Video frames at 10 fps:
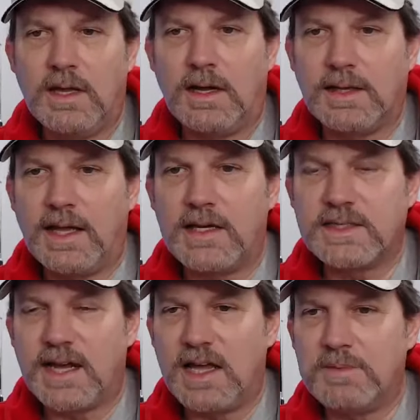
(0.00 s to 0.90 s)
a lot of
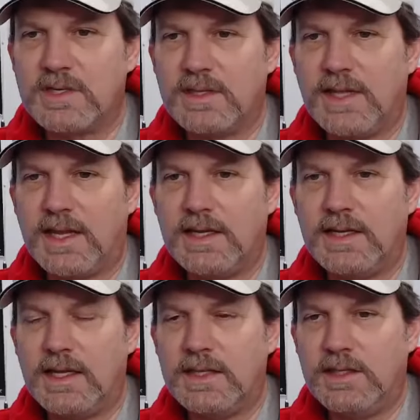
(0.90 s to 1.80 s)
times
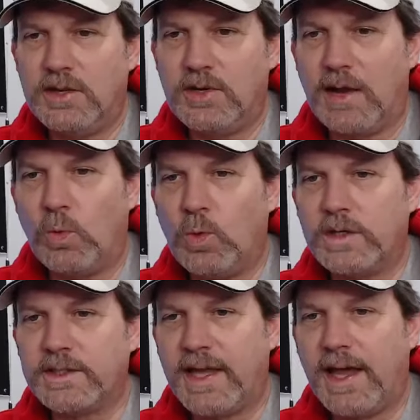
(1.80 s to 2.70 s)
you got
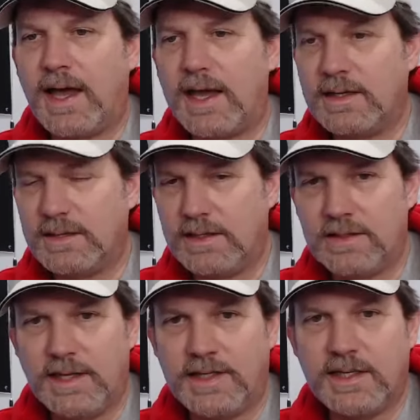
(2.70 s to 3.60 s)
one guy
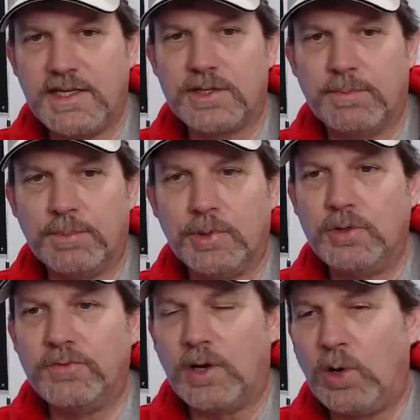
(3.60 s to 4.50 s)
that needs to
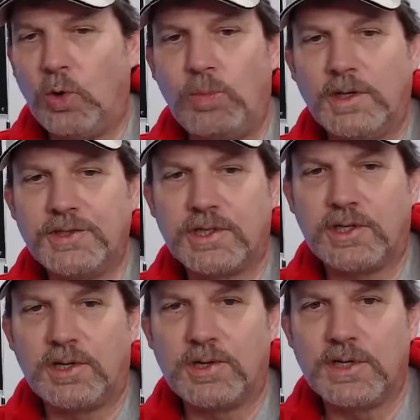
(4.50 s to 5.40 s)
move a whole bunch of
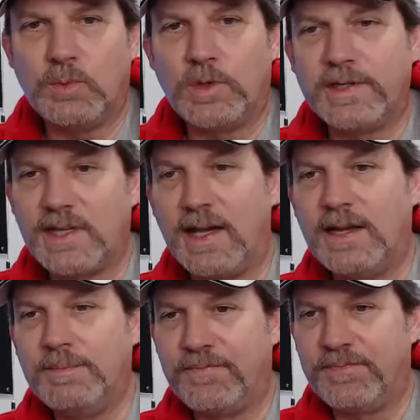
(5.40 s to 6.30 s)
cars at one
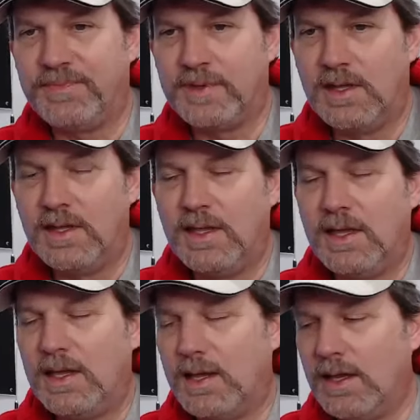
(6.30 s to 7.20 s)
time,
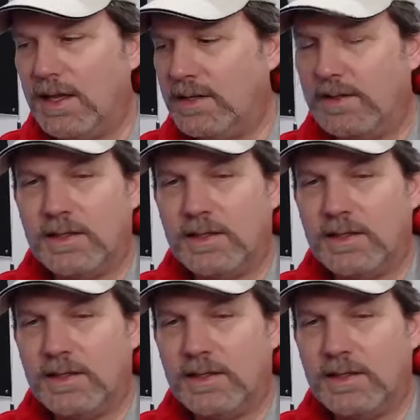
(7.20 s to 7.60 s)
and